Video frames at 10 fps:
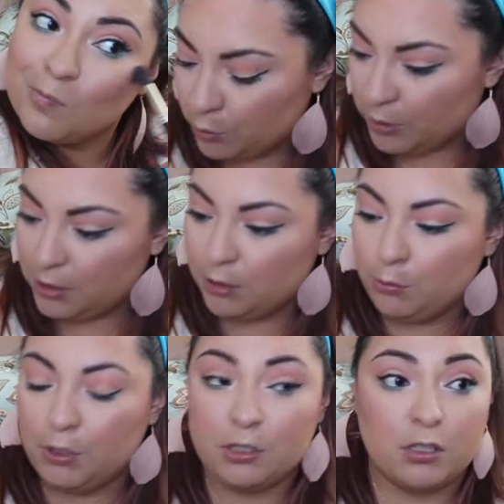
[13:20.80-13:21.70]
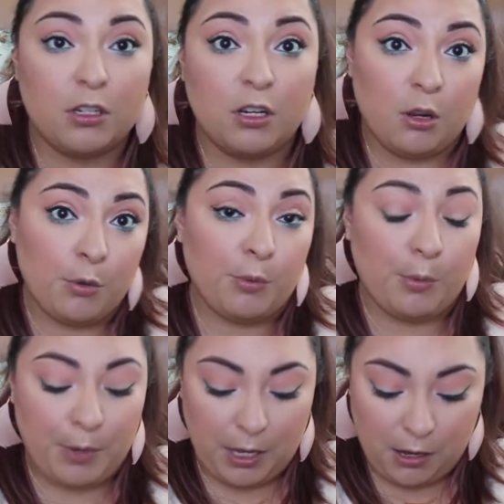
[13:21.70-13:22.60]
So I think we're just going to go with what
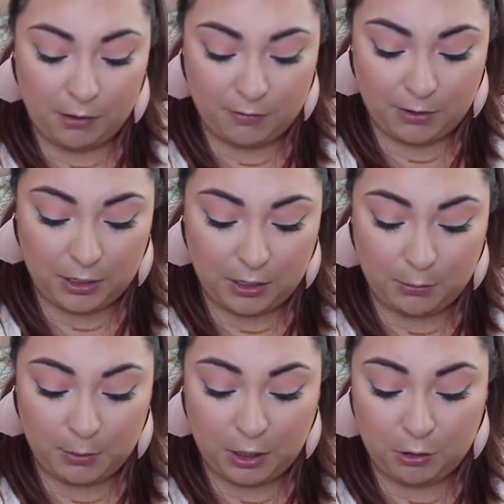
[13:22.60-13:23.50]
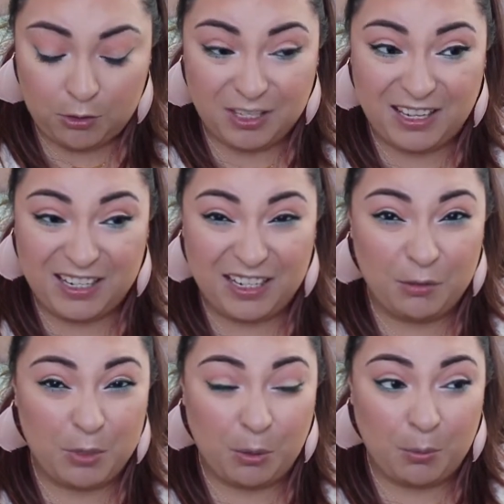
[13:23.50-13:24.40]
we have, and I'm going to use the Candy
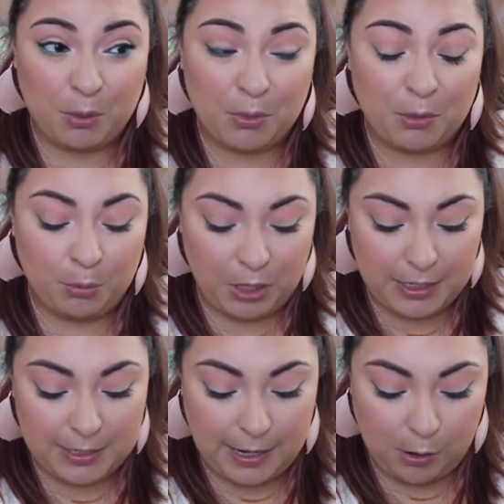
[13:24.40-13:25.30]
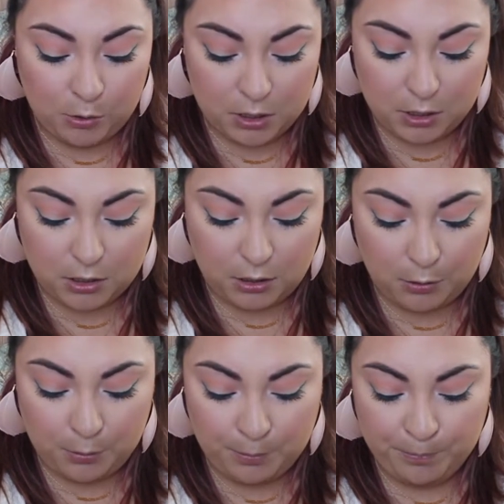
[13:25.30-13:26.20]
Yum Yum, but I'm going to blend it out, so
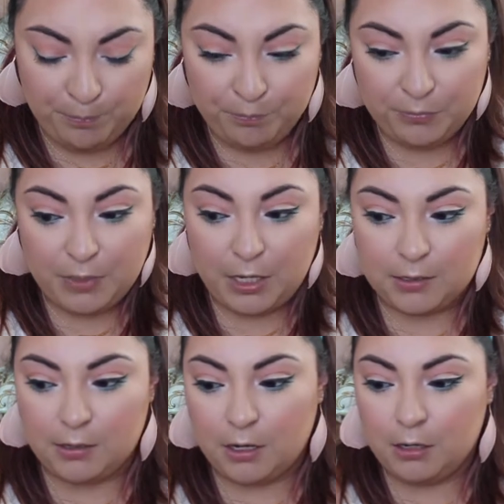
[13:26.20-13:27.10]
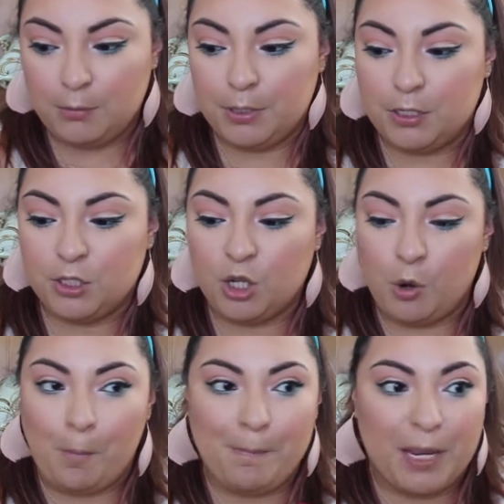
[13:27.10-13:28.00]
it's not going to be
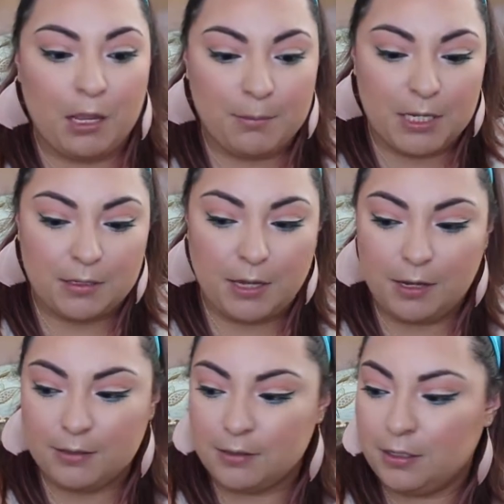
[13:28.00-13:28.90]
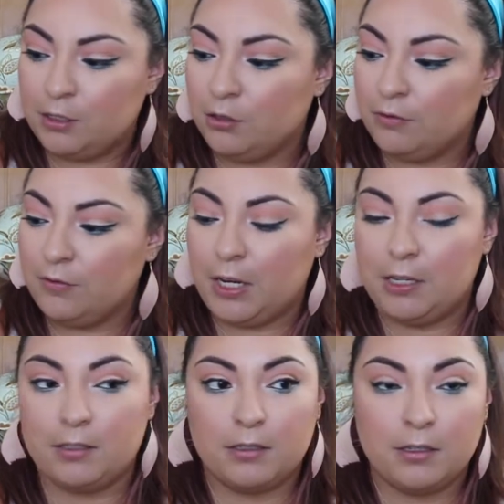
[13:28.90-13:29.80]
so bam intense in your
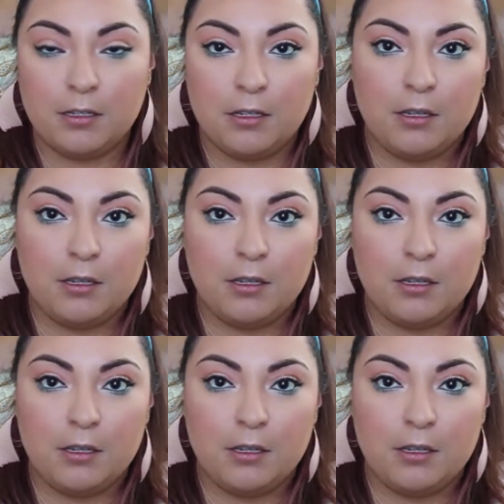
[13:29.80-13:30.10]
face,